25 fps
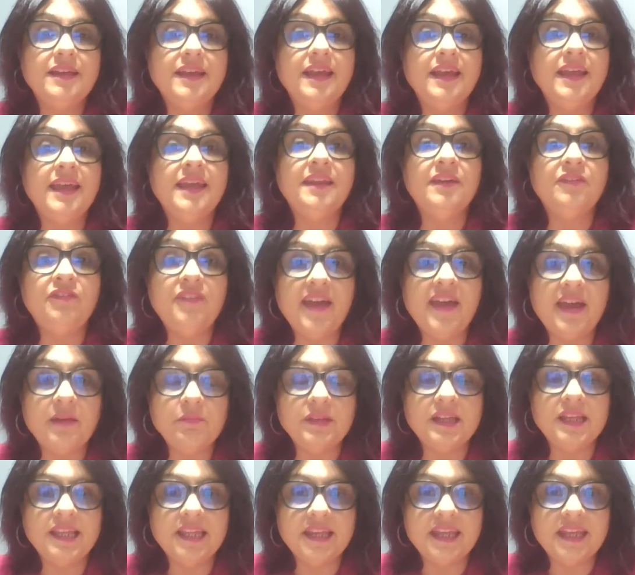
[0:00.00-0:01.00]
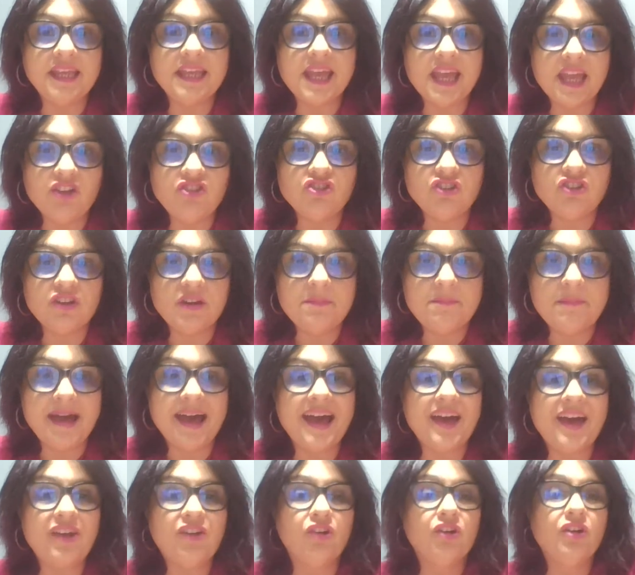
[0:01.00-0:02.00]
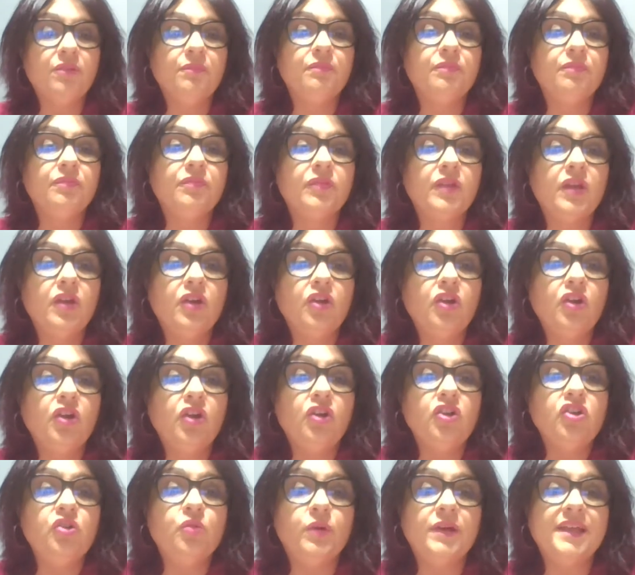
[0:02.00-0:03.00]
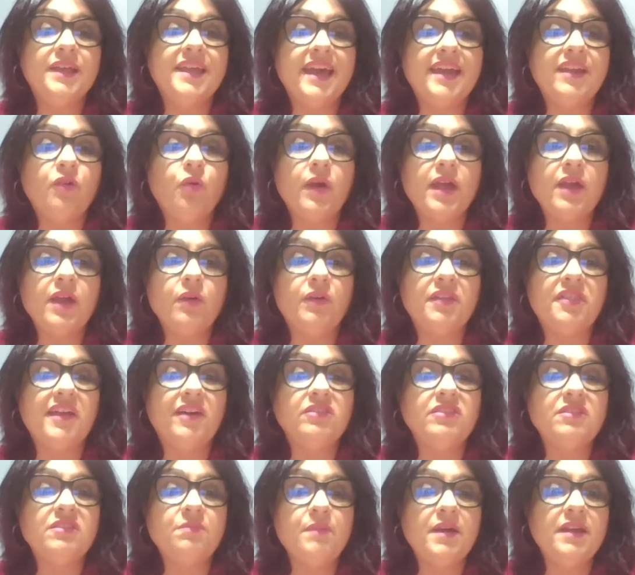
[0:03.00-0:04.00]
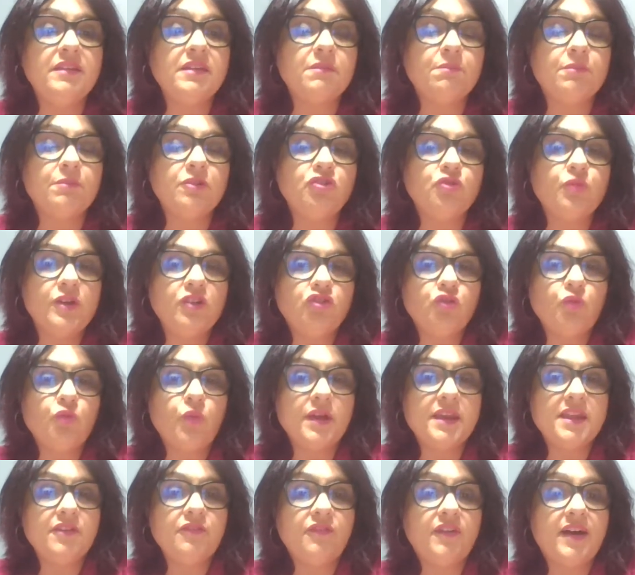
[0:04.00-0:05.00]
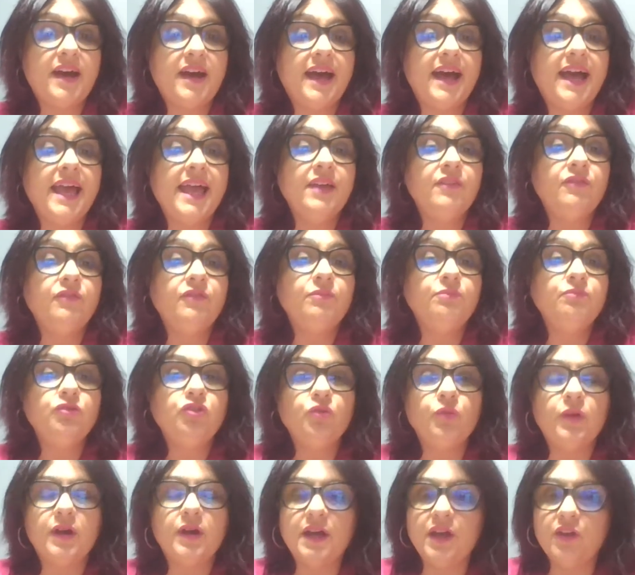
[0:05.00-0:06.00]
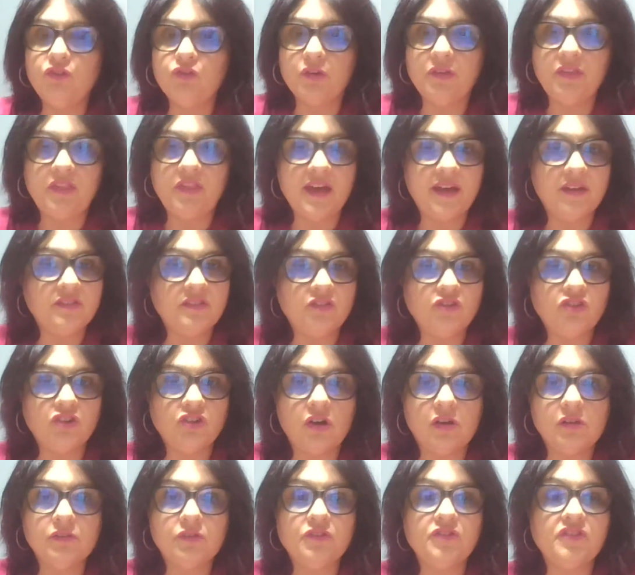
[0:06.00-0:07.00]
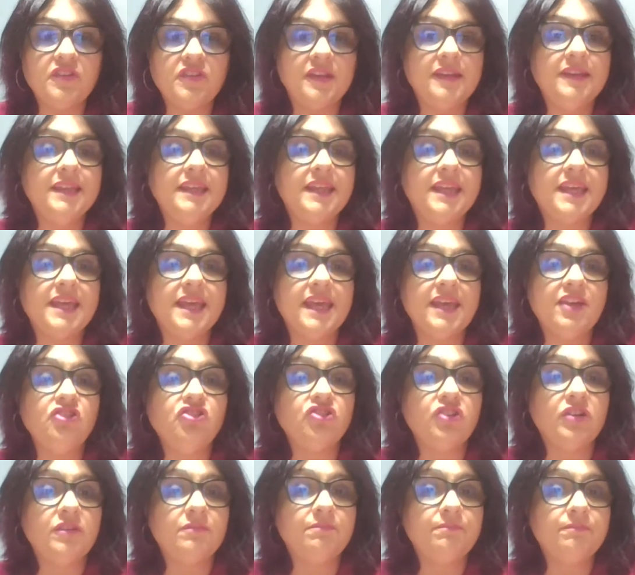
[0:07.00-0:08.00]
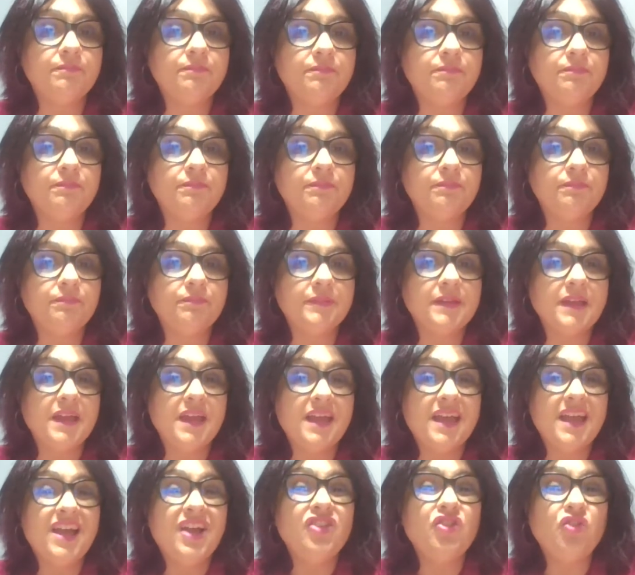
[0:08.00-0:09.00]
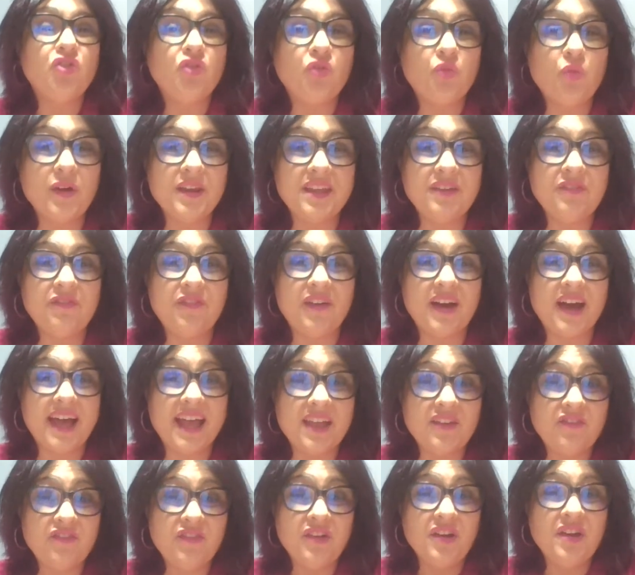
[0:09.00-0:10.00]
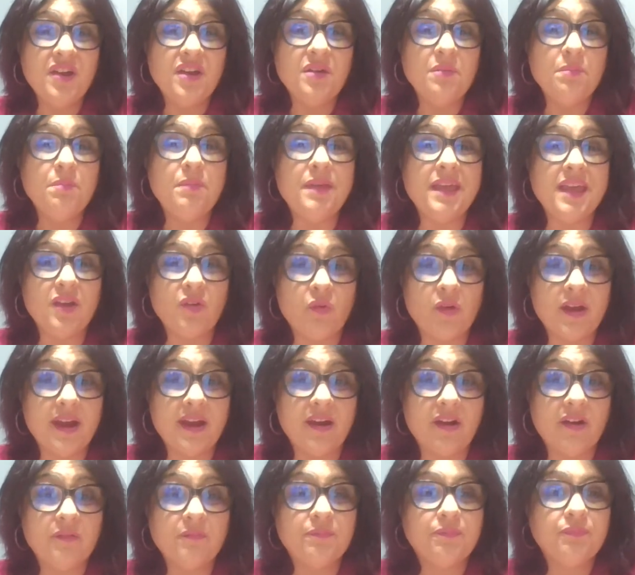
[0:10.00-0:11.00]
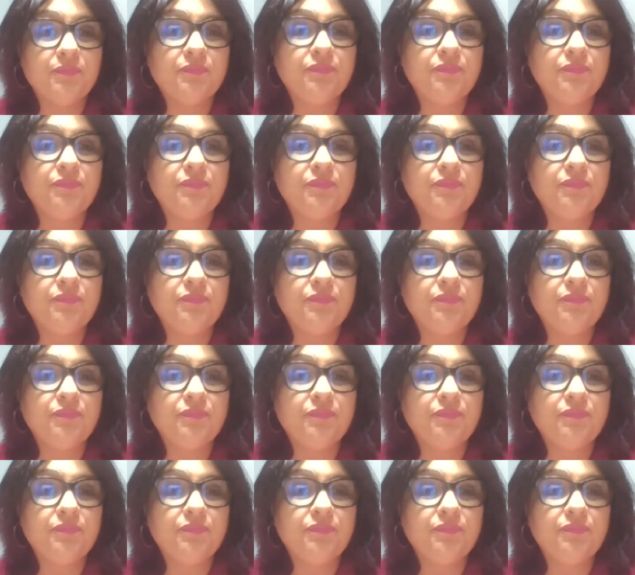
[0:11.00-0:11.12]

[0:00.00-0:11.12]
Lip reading: in a family litigation matter, you will get away without spending between $25,000 to $100,000 in litigation. 25 being rare.